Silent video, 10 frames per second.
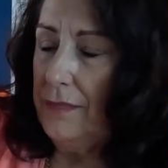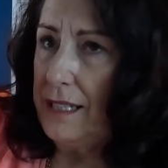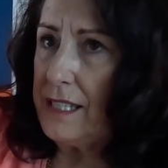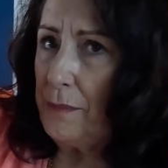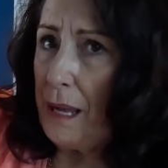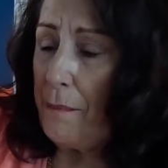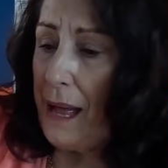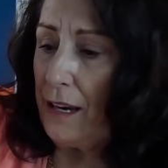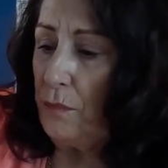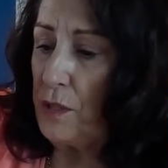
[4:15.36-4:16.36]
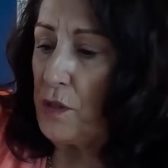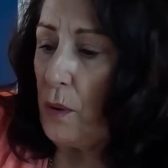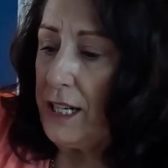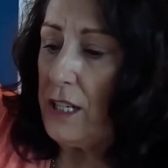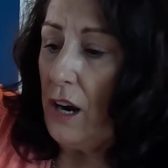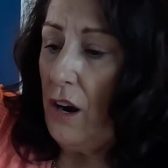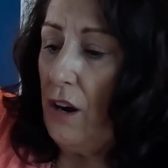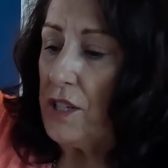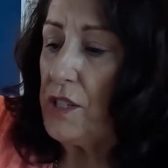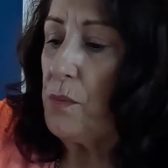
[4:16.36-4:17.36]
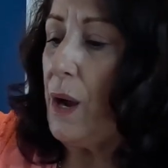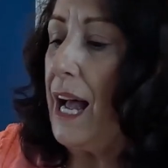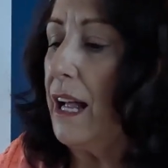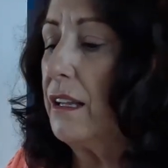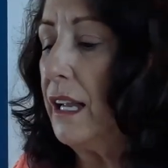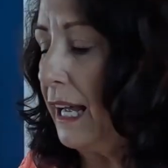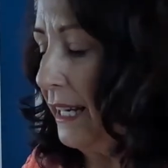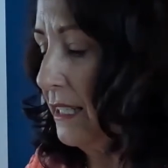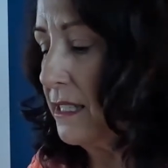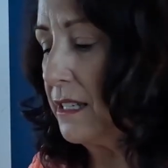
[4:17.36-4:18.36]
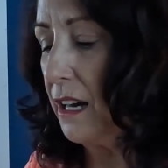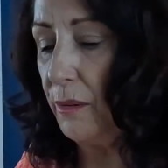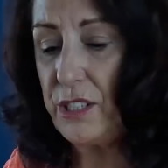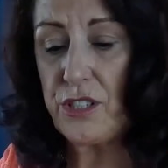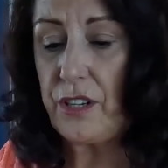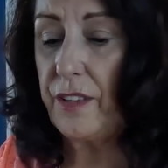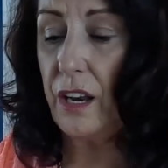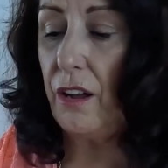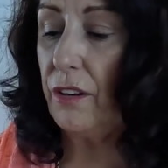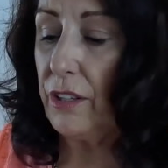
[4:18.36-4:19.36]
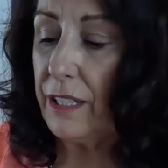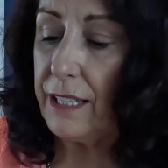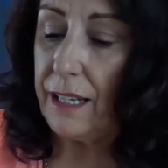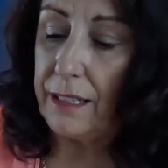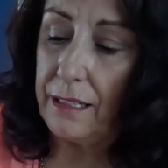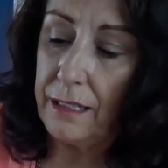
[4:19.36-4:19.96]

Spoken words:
And some of that melon was quite hard as well, and it's done a lot. Look at that.